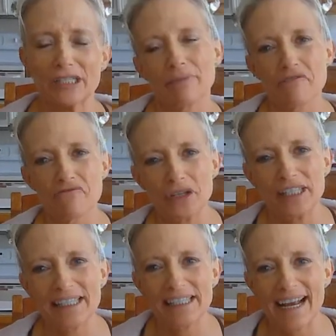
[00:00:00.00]
Just my
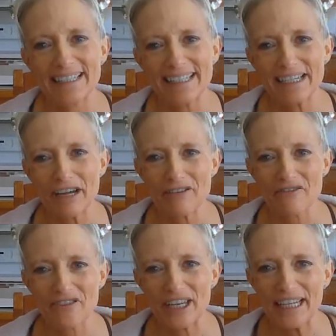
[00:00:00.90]
voice is acting kind
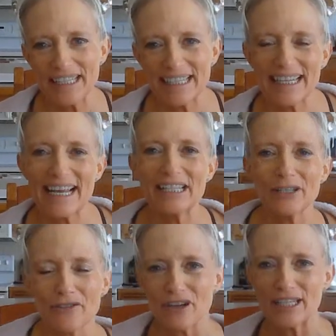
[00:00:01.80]
of funny today.
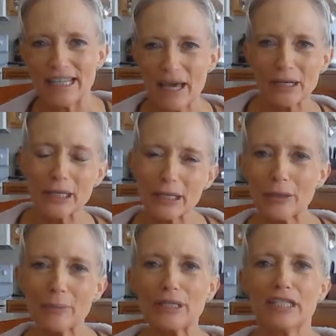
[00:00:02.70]
So if I sound a
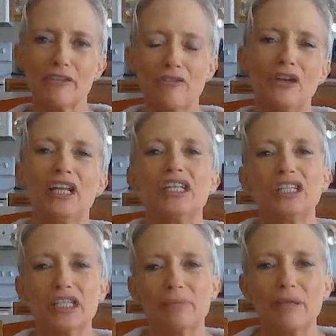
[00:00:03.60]
little bit different,
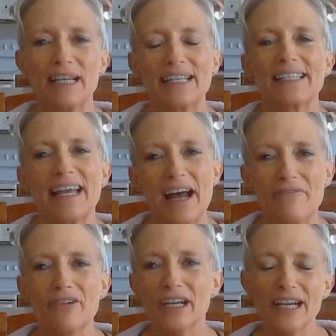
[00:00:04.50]
it's just because I
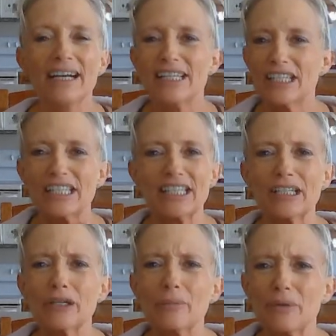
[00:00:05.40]
have just a
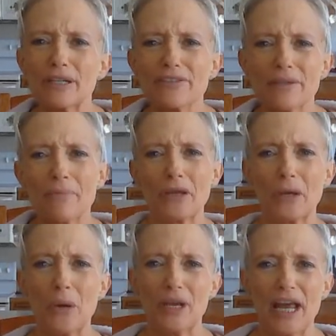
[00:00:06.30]
little bit of
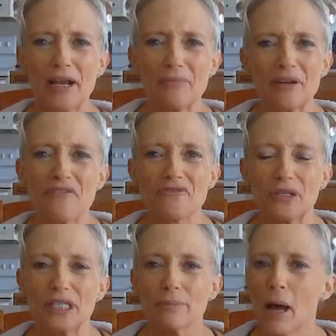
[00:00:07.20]
something going on in my
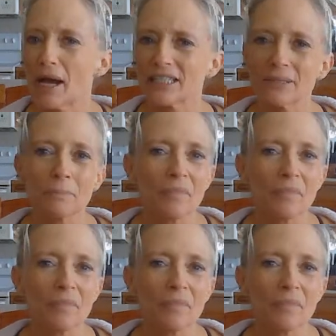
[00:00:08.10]
voice box.